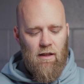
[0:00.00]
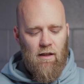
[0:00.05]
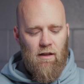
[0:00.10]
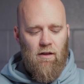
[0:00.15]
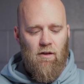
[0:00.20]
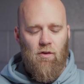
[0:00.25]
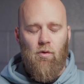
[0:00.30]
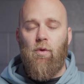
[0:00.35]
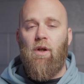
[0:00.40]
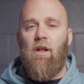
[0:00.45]

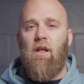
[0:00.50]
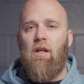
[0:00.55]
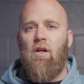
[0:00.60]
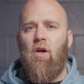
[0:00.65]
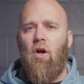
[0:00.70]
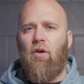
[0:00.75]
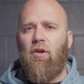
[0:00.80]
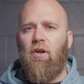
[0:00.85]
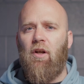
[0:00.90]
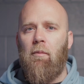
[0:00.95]
you're really
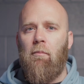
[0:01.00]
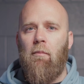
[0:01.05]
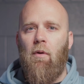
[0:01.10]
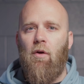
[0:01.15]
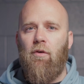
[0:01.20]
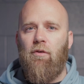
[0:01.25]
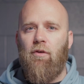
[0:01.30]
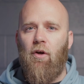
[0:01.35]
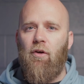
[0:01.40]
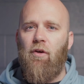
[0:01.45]
not going
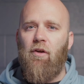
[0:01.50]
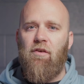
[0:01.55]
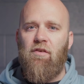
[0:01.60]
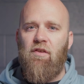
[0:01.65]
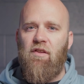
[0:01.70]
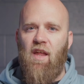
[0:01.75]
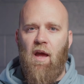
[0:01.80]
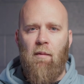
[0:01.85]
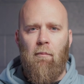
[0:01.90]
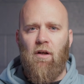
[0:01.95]
to
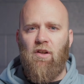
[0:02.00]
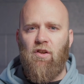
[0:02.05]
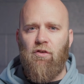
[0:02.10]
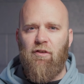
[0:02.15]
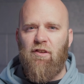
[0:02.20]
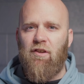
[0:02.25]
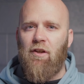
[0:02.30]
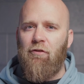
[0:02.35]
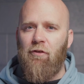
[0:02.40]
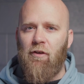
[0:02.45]
notice that much
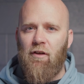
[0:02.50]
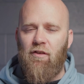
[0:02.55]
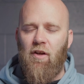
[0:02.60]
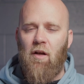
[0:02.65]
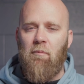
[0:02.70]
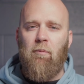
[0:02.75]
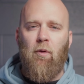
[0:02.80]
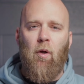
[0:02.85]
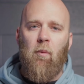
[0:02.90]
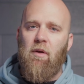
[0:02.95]
of a difference.
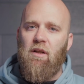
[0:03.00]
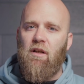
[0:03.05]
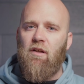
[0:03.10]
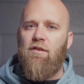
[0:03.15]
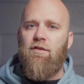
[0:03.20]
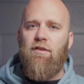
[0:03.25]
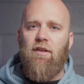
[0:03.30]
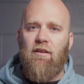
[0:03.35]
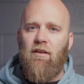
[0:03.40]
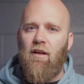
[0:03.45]
I'd probably
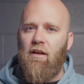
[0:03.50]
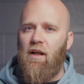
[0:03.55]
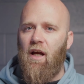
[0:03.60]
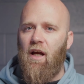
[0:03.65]
just stick to the